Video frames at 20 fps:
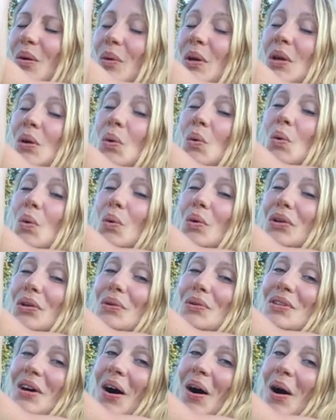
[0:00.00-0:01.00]
We all
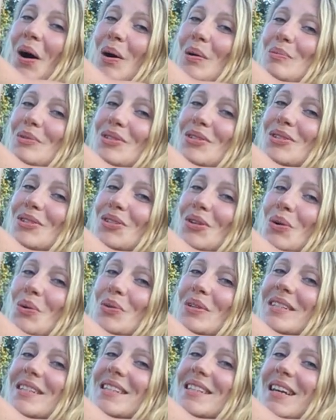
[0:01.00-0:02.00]
use our arms and
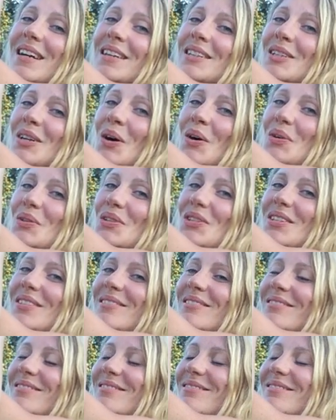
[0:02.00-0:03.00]
shoulders a lot.